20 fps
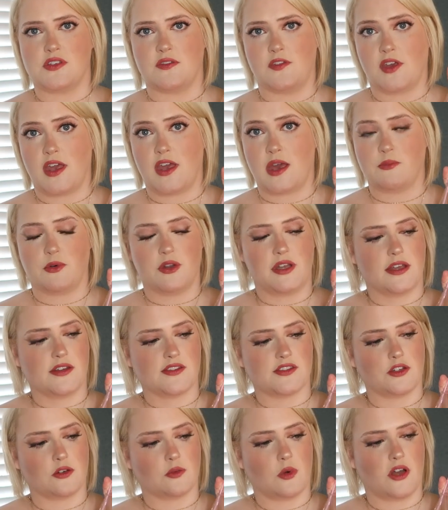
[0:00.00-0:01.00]
if you can't put
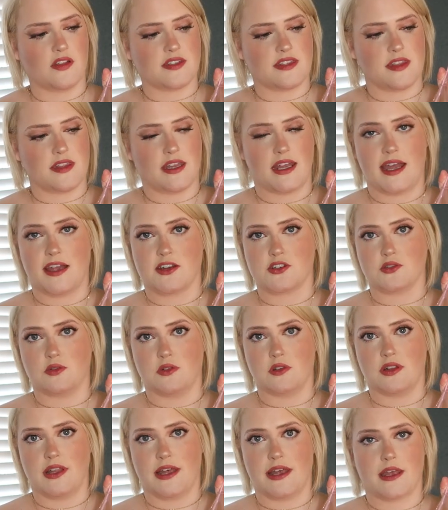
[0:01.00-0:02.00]
nails in your walls and then
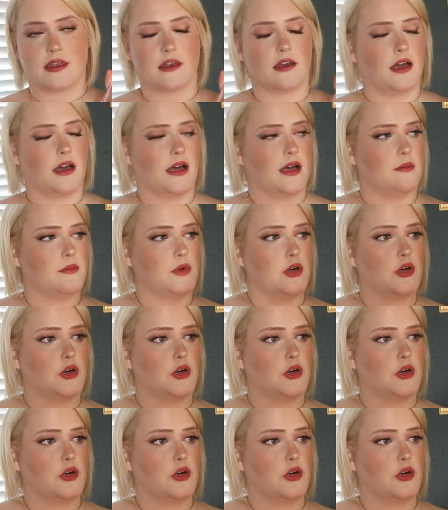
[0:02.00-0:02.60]
actual like um,